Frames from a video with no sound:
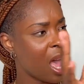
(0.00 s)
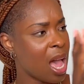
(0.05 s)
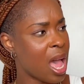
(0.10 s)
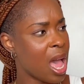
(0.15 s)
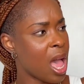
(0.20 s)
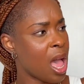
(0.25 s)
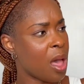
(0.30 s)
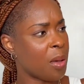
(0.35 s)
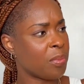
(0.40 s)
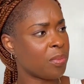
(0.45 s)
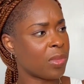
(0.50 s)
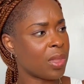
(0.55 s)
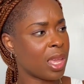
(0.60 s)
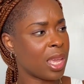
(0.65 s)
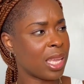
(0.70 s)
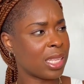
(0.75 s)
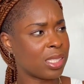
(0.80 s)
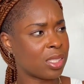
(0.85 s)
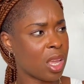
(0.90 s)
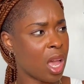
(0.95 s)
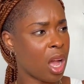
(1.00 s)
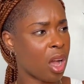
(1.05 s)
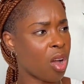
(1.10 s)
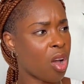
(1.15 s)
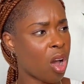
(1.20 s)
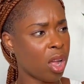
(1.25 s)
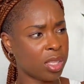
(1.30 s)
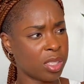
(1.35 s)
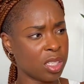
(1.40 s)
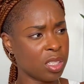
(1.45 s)
Um, it's
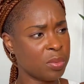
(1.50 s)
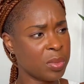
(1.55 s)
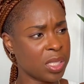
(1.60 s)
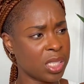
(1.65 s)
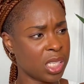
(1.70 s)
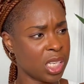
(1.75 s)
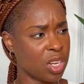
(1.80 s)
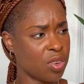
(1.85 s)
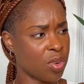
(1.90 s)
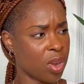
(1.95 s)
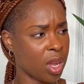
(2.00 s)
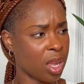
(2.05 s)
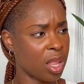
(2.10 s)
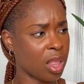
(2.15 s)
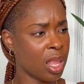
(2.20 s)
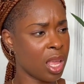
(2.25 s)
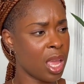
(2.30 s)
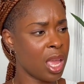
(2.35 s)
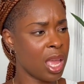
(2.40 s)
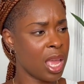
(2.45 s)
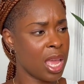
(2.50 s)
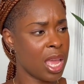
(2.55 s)
cotton material.